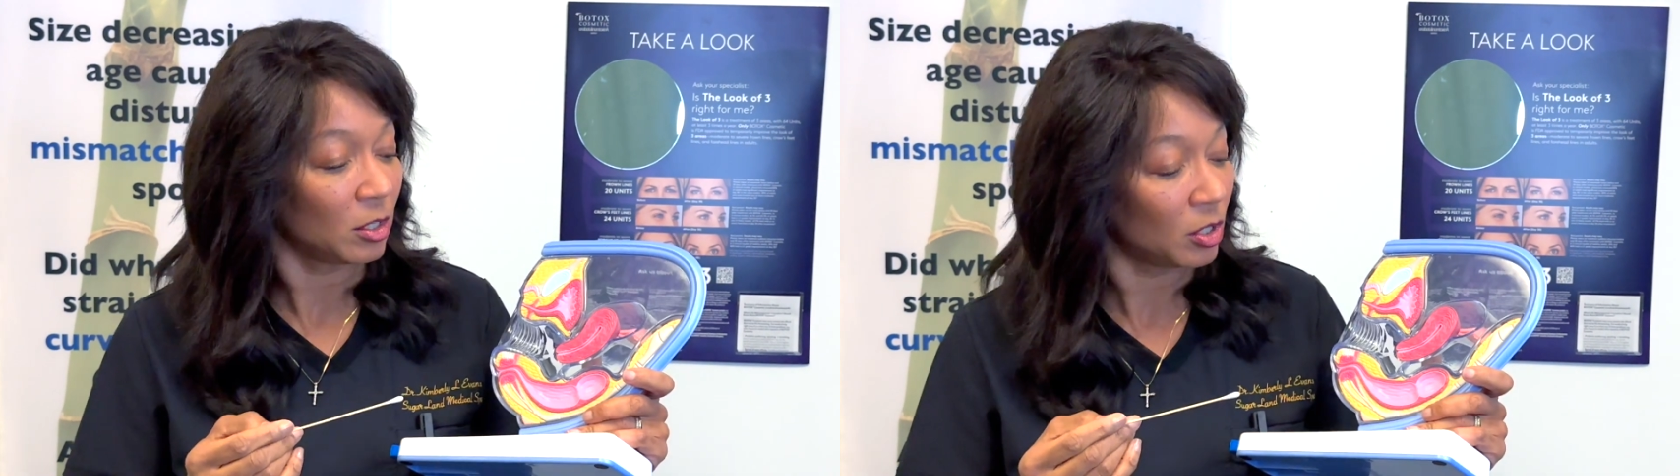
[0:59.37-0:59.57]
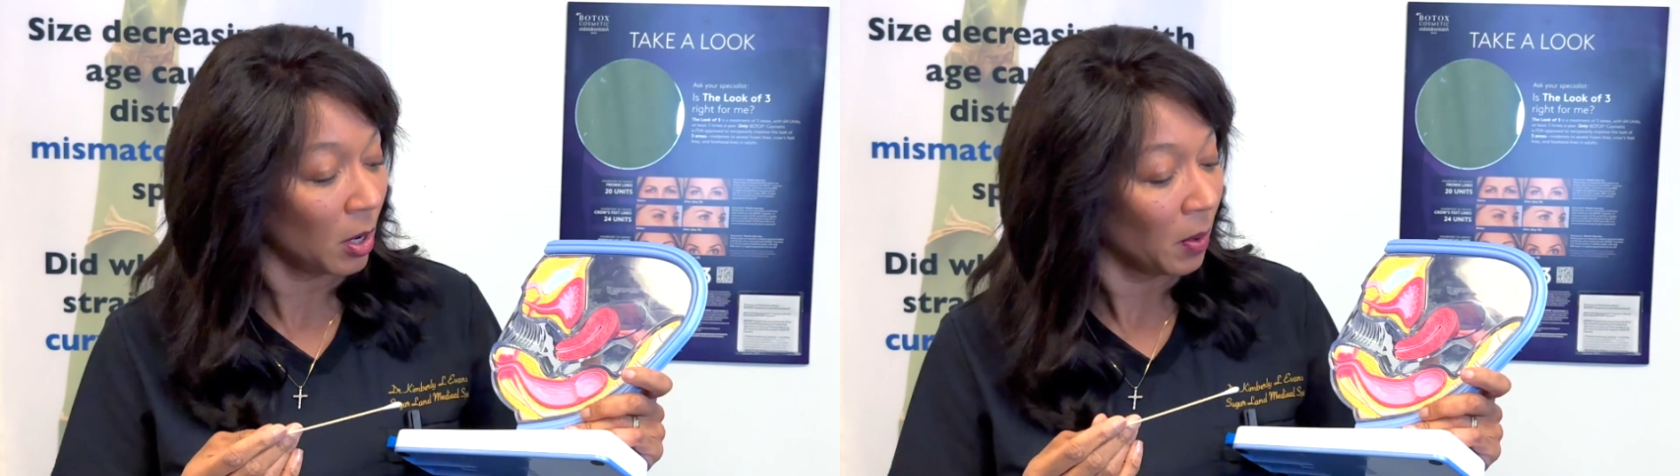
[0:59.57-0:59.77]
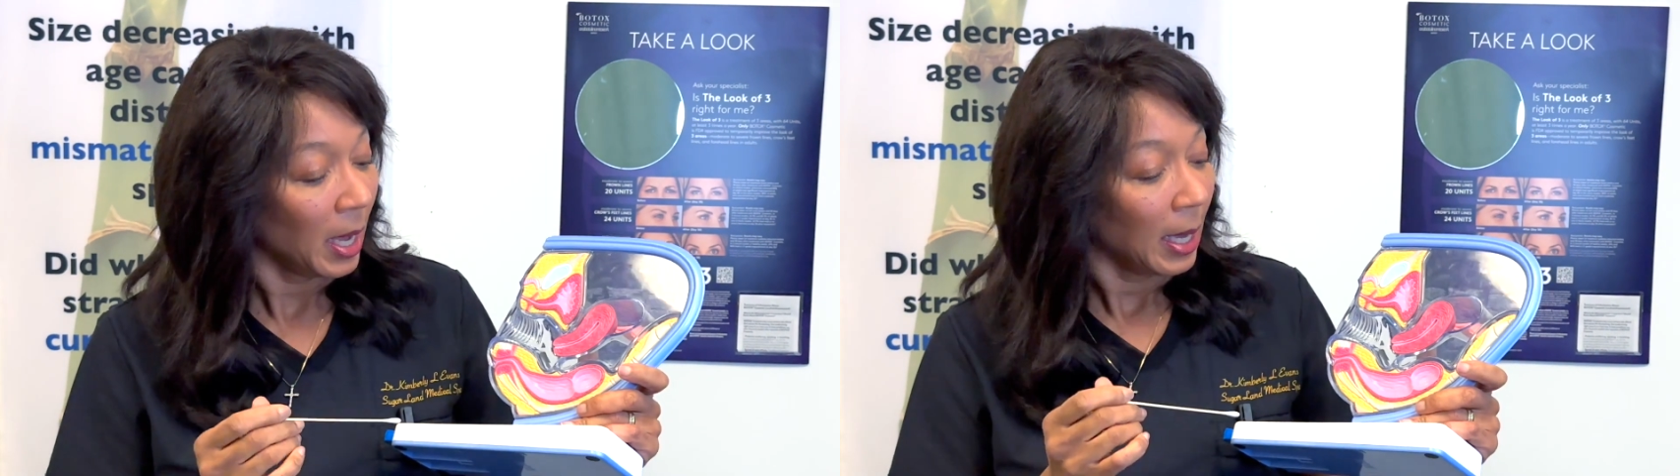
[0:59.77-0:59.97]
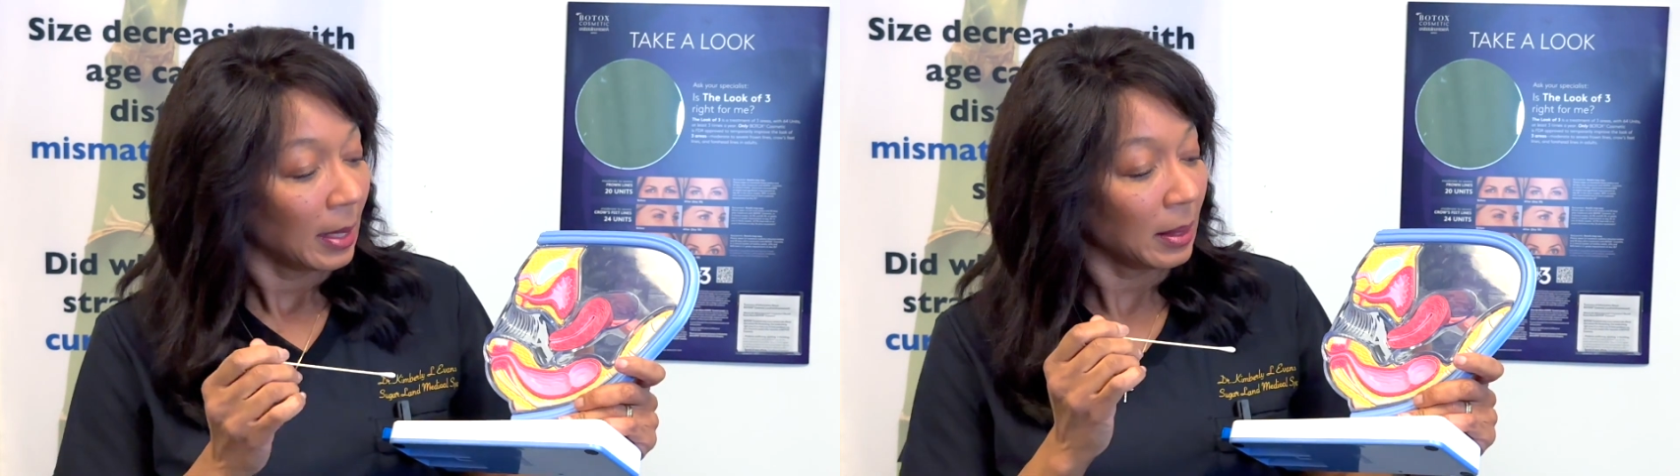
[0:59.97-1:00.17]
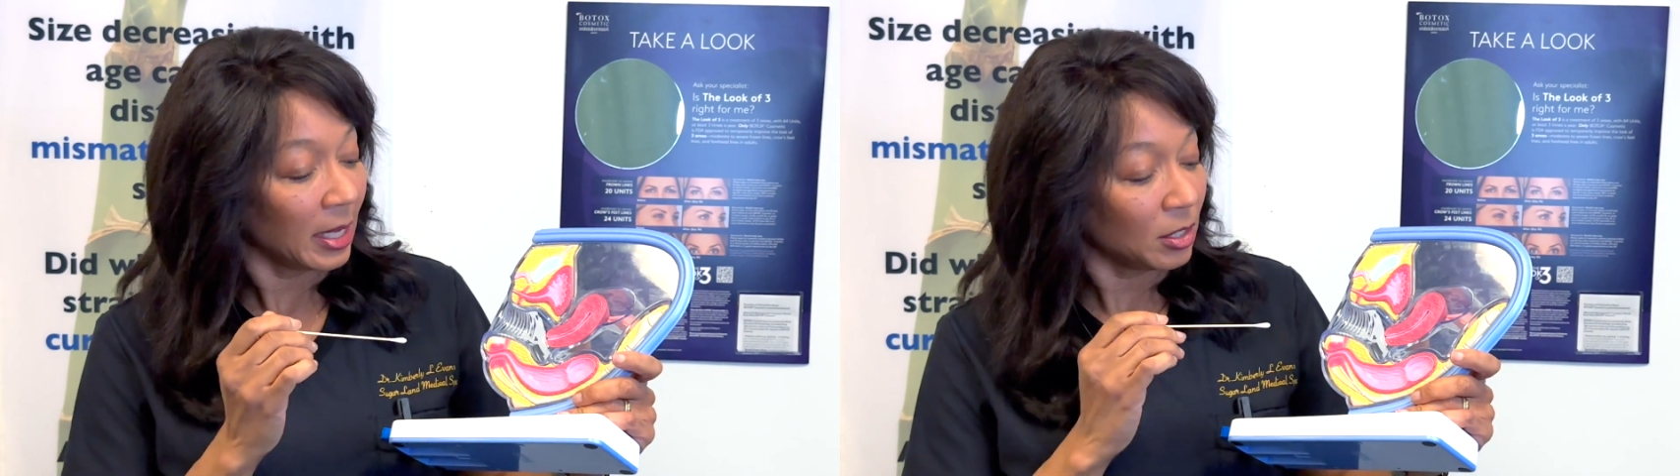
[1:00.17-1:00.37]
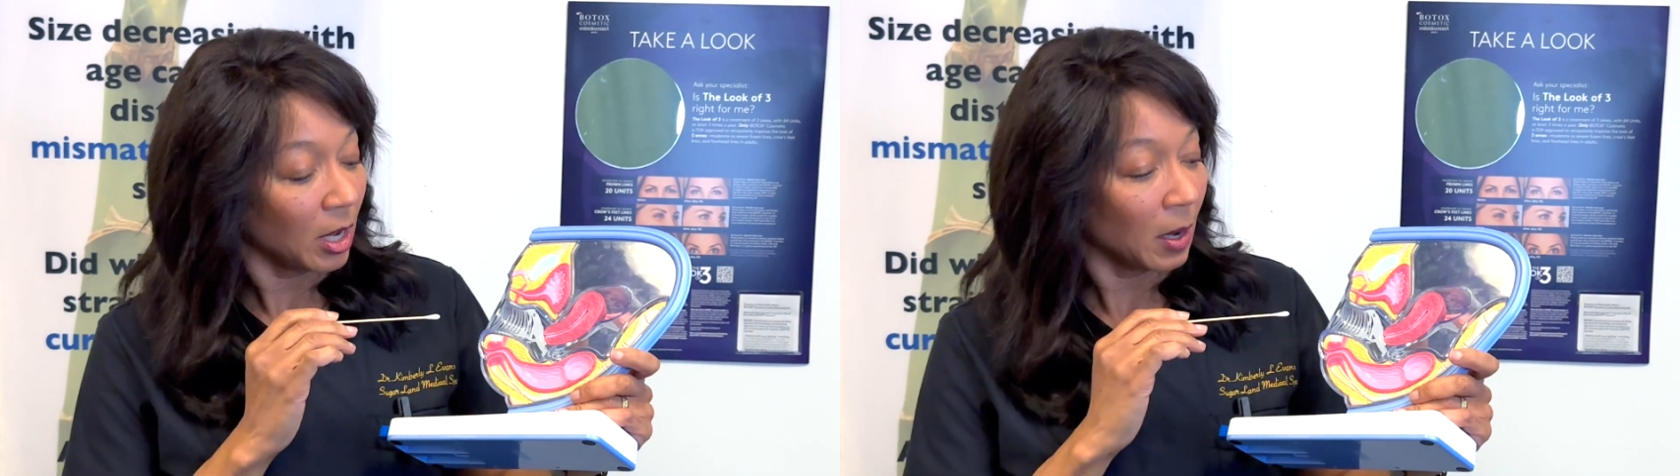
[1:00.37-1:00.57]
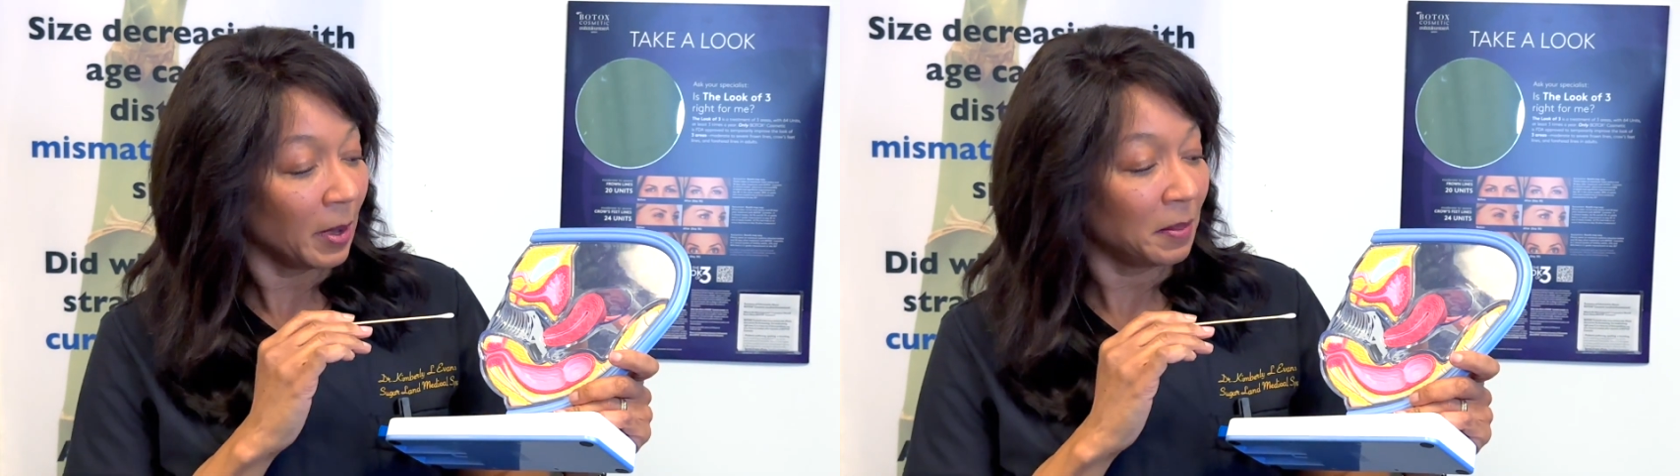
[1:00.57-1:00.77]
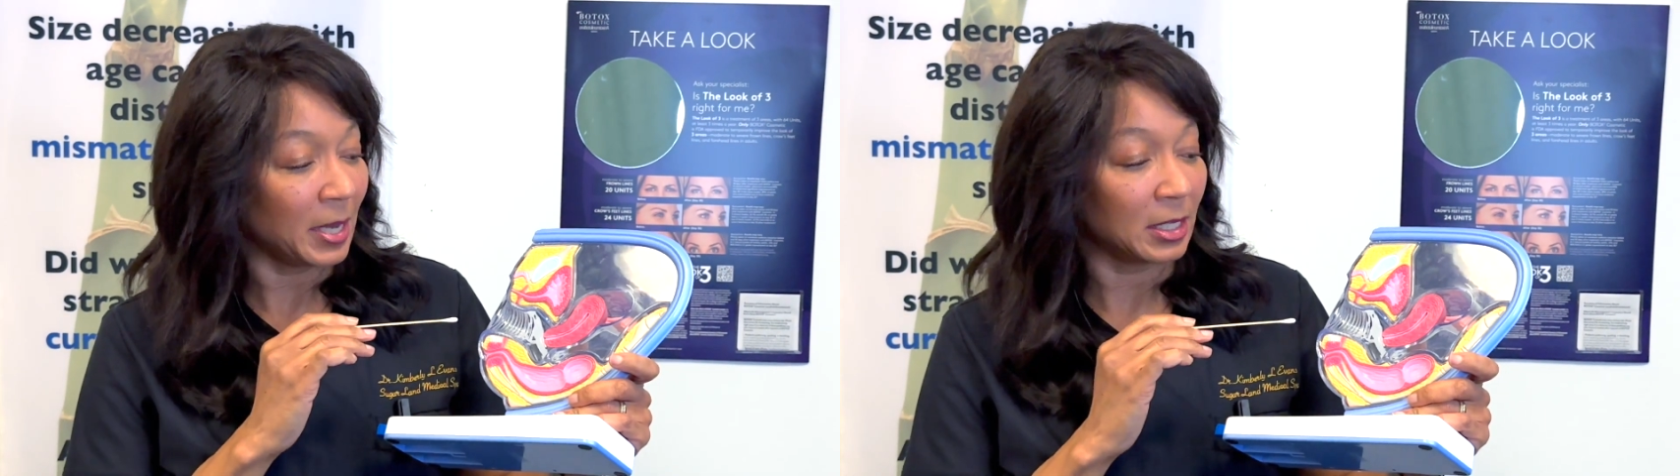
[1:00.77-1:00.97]
So let's talk
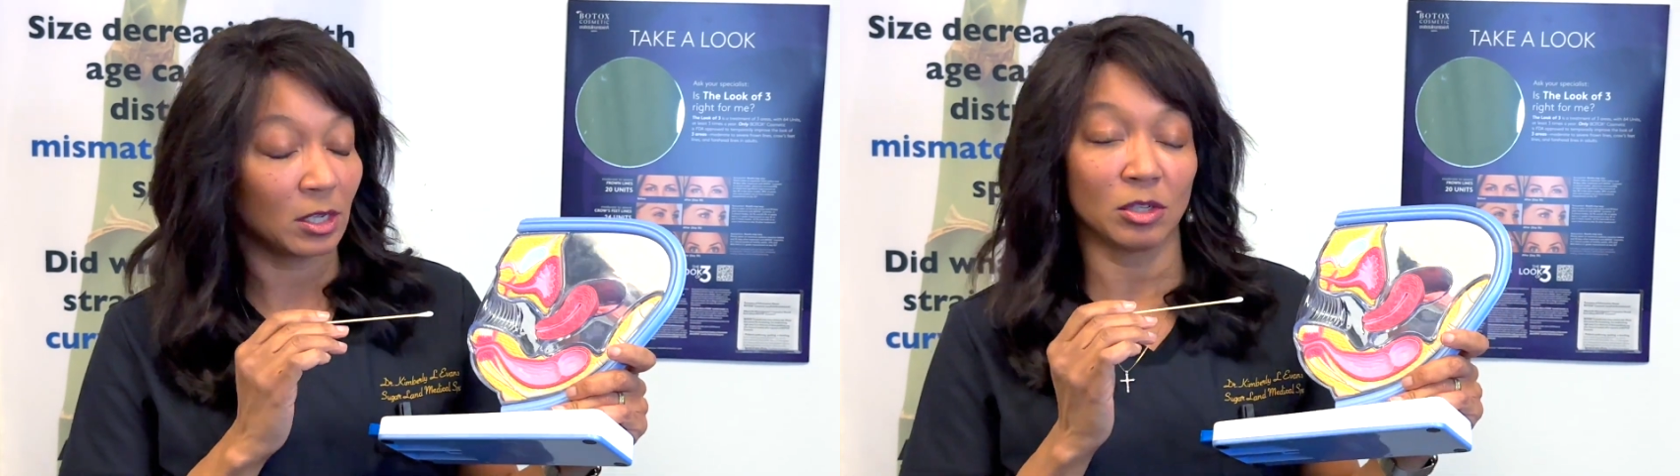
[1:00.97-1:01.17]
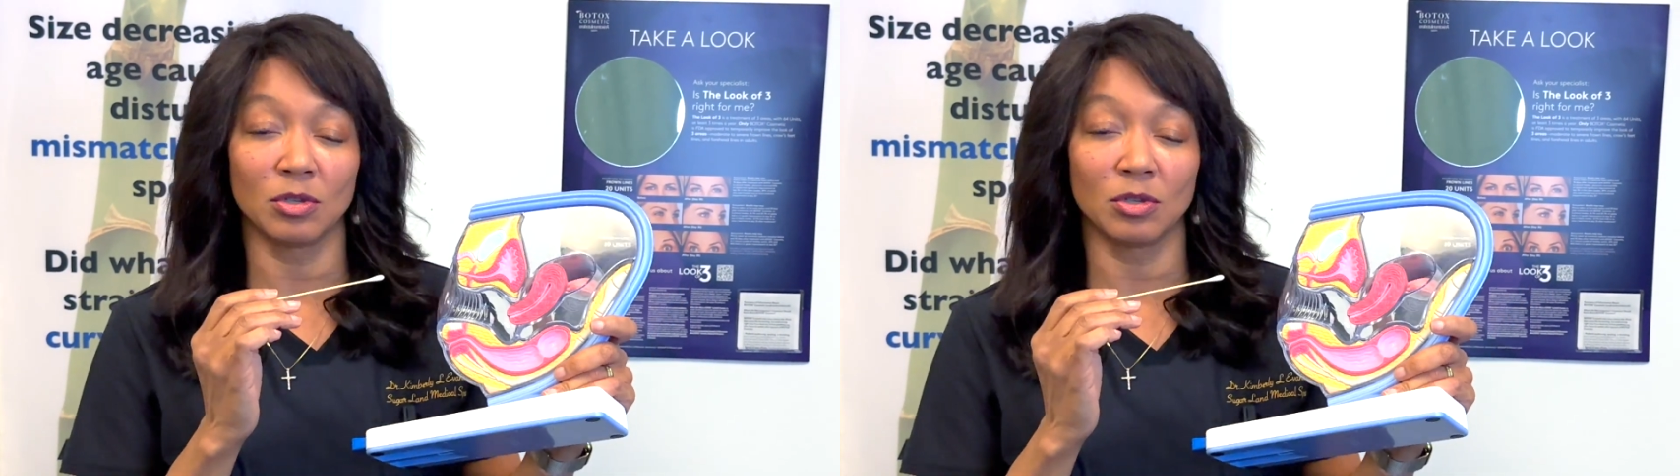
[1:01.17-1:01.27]
about the basics.